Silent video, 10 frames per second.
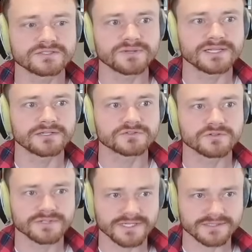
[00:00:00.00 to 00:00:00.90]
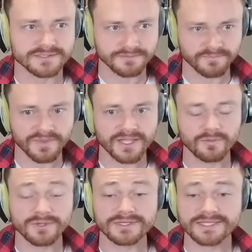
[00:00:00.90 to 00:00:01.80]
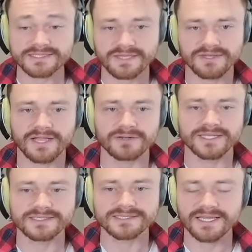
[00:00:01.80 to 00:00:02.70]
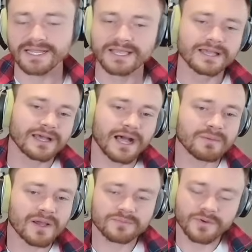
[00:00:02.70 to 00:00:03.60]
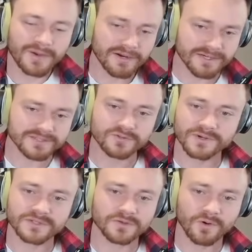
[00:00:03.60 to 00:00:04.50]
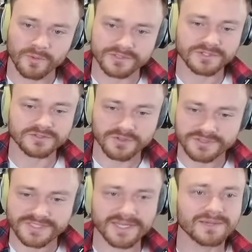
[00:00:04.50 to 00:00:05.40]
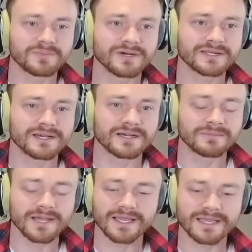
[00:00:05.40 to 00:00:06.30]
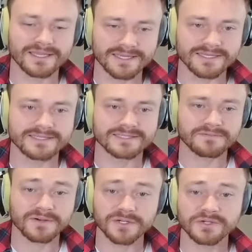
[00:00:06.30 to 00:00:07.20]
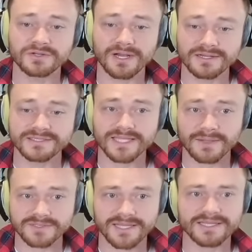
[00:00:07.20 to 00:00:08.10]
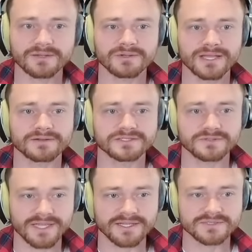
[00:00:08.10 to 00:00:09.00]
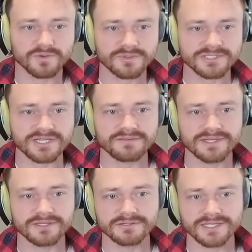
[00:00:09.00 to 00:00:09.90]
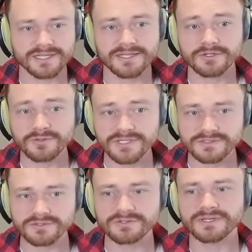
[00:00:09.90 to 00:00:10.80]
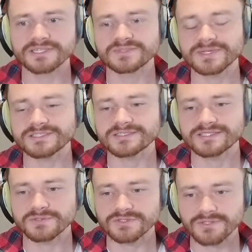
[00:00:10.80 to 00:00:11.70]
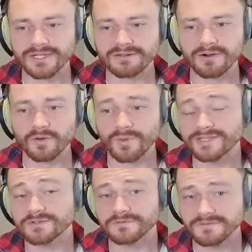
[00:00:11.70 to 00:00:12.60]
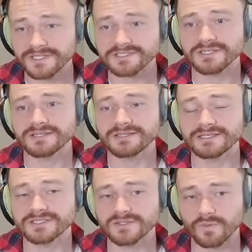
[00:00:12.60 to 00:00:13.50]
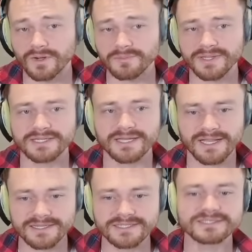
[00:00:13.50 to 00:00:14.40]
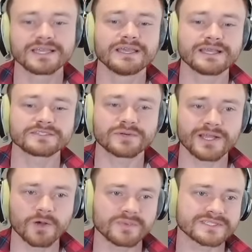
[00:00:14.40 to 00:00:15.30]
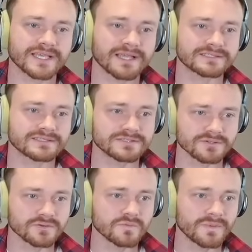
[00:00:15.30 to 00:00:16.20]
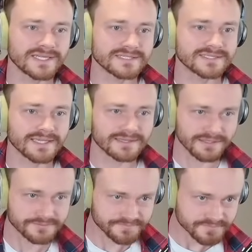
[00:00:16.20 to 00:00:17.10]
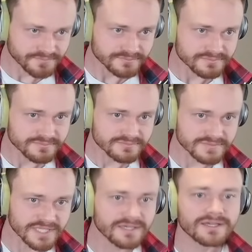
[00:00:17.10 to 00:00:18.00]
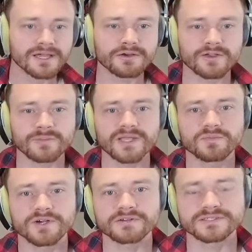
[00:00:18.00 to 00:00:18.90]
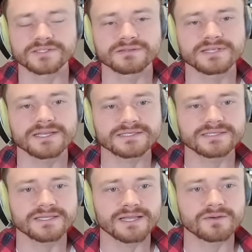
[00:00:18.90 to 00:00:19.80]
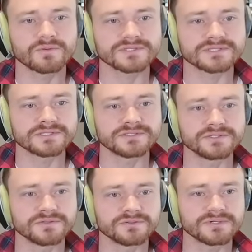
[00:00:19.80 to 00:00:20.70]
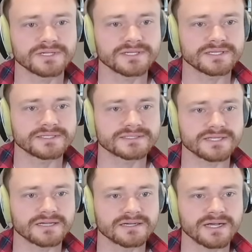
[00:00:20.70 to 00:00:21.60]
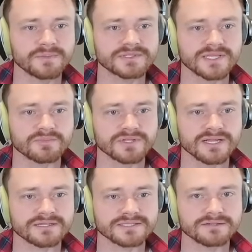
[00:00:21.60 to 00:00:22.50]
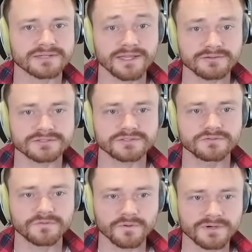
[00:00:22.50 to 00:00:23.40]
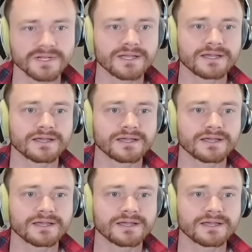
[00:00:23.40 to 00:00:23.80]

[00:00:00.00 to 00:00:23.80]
into any control decks, we'll at least have an out against that. I'm not preparing to run into a whole bunch of control today, but again, it is a very good untapped land that will allow us to cast pretty much everything in our deck, including Zur, and especially since we took out our way to fetch the Swamp and Island, it's going to help us cast Zur when we need to get there. Okay, we're making progress here. The next thing I want to do is up the temporary lockdown count to 4.